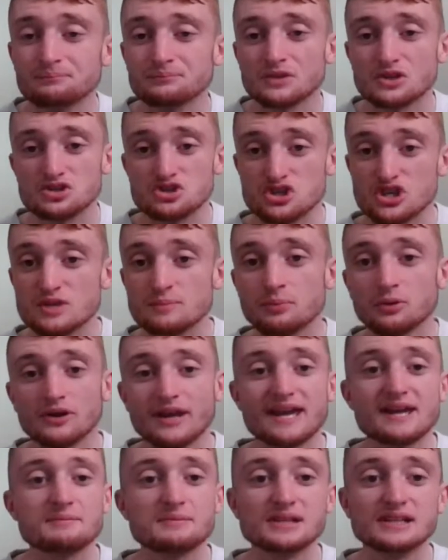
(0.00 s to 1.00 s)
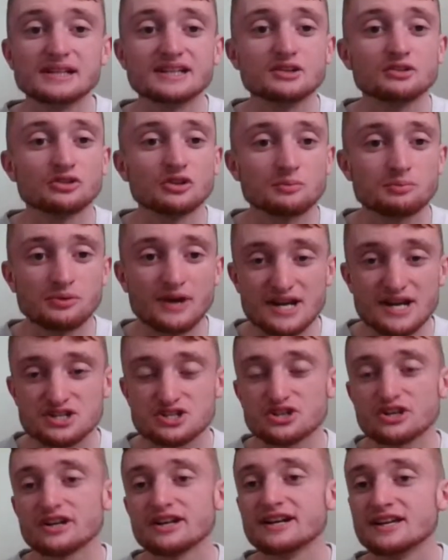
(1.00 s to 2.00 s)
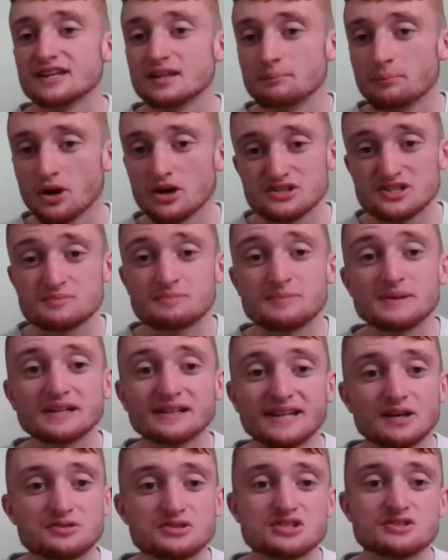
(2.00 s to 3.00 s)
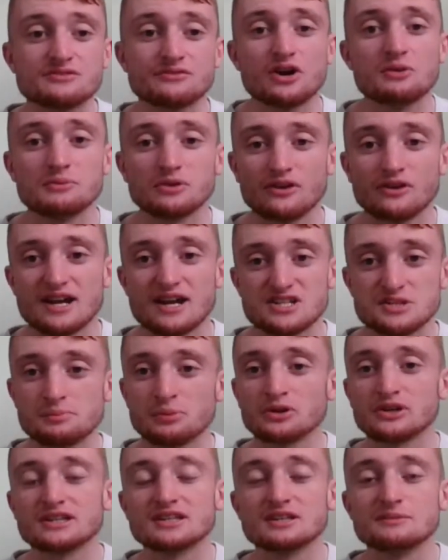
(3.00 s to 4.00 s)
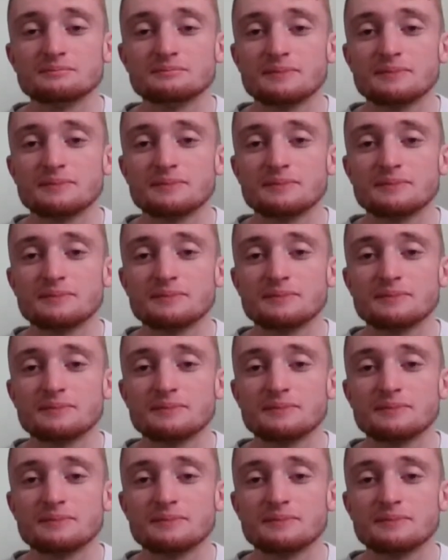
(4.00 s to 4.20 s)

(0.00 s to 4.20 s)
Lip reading: She put Amy Lee under pressure. The ball spilled out to Siobhan McGrath. She put it in the